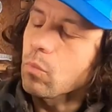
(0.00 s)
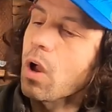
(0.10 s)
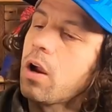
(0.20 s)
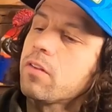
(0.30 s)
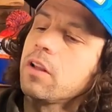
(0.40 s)

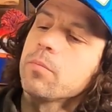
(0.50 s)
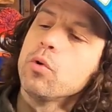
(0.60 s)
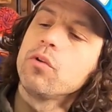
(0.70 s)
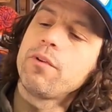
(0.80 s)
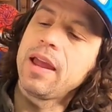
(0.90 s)
All right, so let's
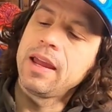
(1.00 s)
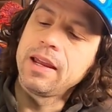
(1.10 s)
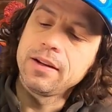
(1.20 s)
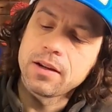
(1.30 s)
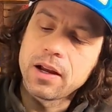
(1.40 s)
move
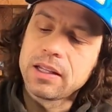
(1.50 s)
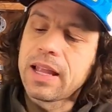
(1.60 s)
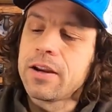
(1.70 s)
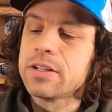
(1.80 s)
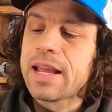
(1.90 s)
a
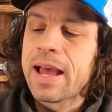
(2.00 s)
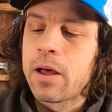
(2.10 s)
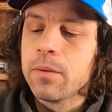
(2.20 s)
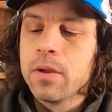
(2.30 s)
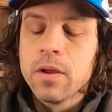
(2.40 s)
layer
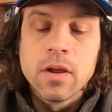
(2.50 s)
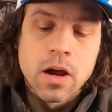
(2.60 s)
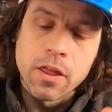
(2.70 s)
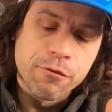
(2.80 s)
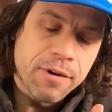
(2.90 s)
down.
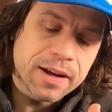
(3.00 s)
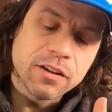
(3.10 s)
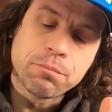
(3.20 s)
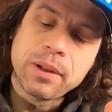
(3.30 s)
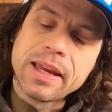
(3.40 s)
The
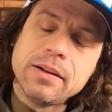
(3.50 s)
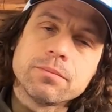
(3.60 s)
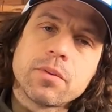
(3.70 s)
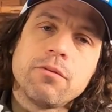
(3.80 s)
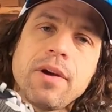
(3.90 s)
VECTIV plate.
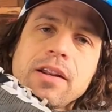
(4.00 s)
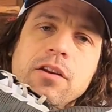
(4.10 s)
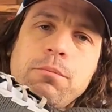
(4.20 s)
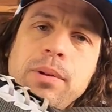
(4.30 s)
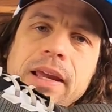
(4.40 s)
The
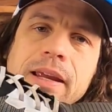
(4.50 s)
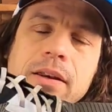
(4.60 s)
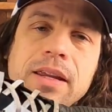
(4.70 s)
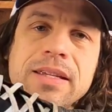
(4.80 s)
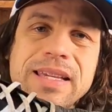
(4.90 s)
VECTIV
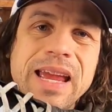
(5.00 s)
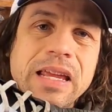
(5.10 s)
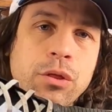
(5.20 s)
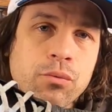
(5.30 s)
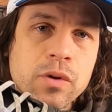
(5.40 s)
plate is
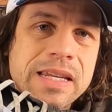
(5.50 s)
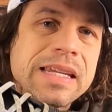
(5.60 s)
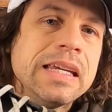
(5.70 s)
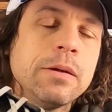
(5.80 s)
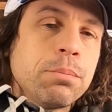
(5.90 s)
a
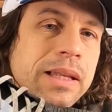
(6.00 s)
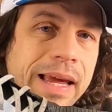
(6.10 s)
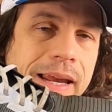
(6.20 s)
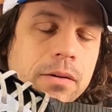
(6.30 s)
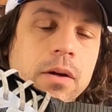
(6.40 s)
3D
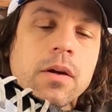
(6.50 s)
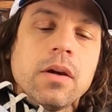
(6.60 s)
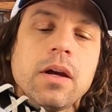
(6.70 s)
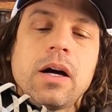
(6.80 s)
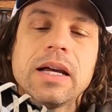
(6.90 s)
plate
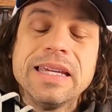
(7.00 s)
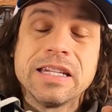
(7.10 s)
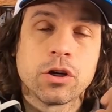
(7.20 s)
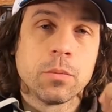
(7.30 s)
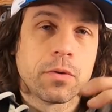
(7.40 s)

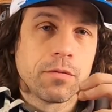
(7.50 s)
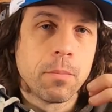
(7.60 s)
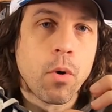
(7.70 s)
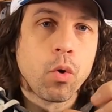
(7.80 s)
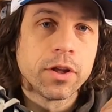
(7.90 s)
in terms of
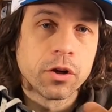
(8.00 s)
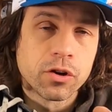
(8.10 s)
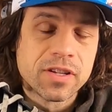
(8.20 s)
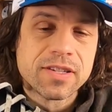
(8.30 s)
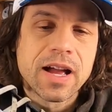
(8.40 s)
the molding
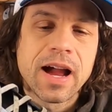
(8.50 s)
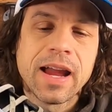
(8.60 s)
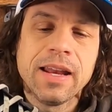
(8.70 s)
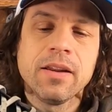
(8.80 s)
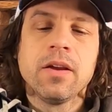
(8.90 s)
or
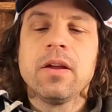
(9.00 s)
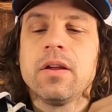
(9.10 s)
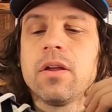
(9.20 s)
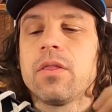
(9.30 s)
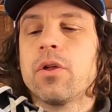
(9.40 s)
design.
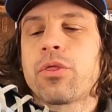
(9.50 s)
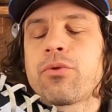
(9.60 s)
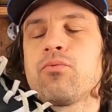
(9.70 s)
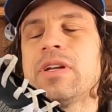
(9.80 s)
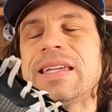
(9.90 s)
The
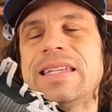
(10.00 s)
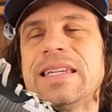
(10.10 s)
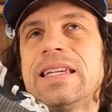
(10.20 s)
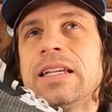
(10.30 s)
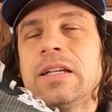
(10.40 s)

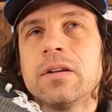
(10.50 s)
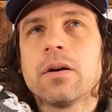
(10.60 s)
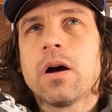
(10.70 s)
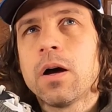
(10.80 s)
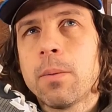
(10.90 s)

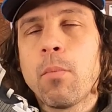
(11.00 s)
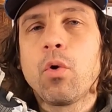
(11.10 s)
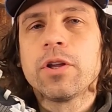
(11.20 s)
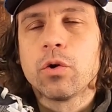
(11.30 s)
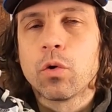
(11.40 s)
3D
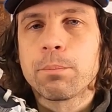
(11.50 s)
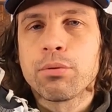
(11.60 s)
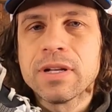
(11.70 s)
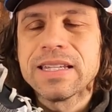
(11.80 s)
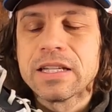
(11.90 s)
molding or
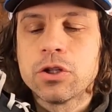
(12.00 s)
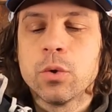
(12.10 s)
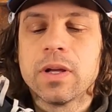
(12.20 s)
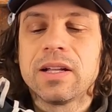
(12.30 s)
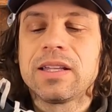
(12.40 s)
printing
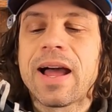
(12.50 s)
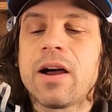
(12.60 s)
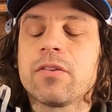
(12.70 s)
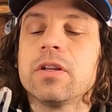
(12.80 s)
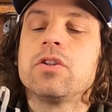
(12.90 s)
to it
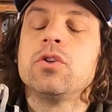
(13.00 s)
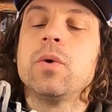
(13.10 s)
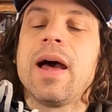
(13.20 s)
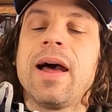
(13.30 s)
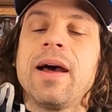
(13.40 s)
allows it
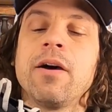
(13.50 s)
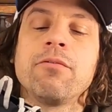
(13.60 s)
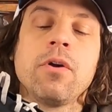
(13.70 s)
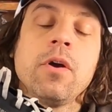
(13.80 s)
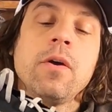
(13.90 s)
to
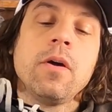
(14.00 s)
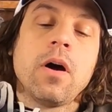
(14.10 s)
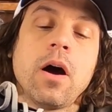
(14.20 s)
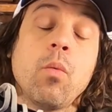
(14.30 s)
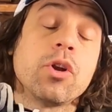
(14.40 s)
have,
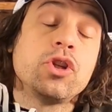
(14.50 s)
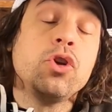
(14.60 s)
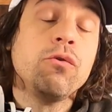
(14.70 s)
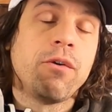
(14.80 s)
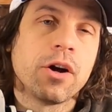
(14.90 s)
well,
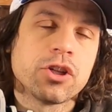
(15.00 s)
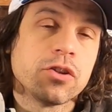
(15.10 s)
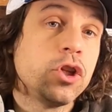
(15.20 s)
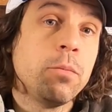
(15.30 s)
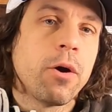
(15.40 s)

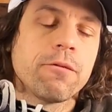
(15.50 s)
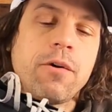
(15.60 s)
two-part